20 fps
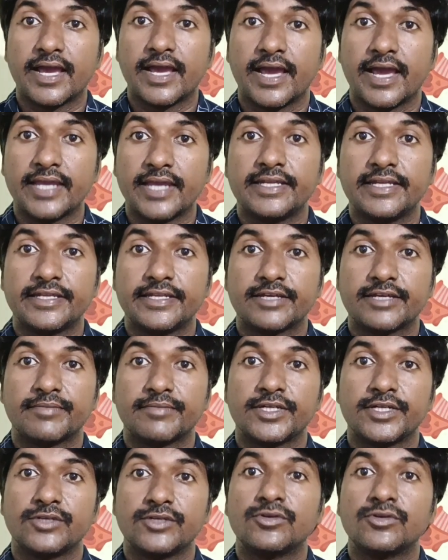I highly
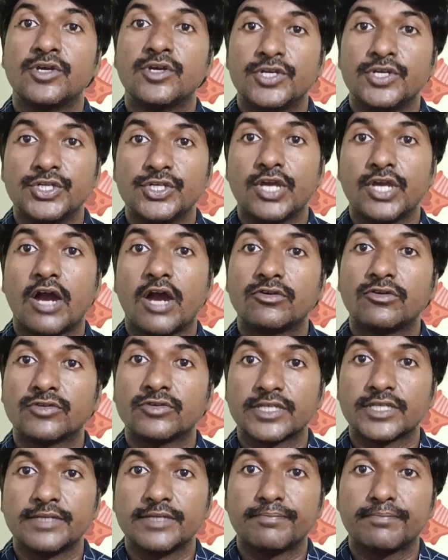recommend you
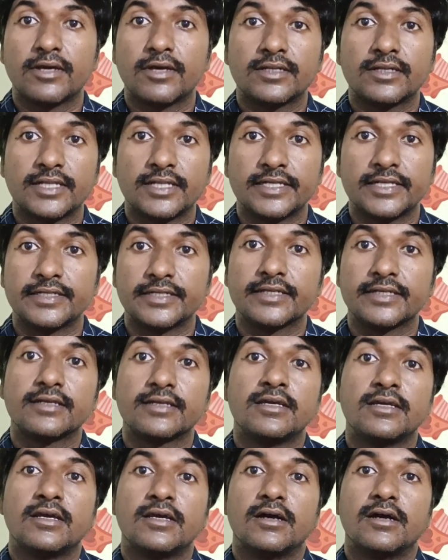have to keep on
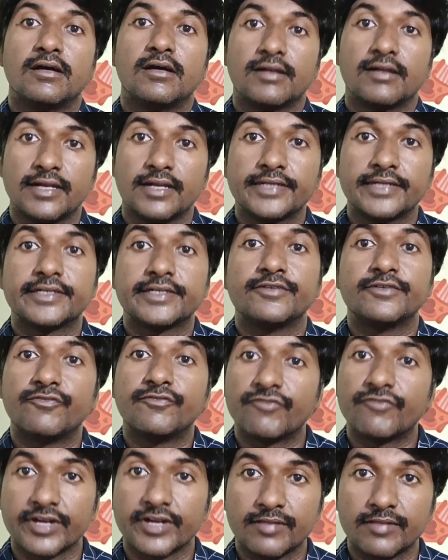learning
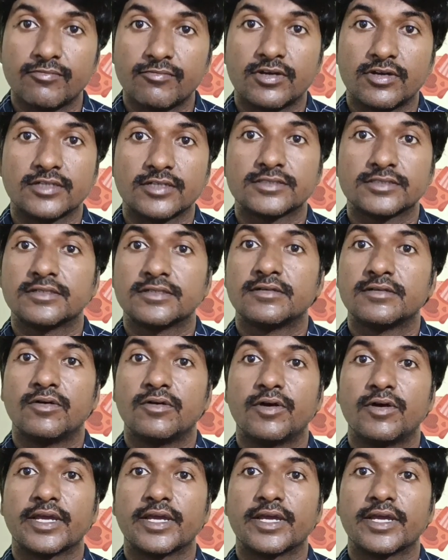related frameworks,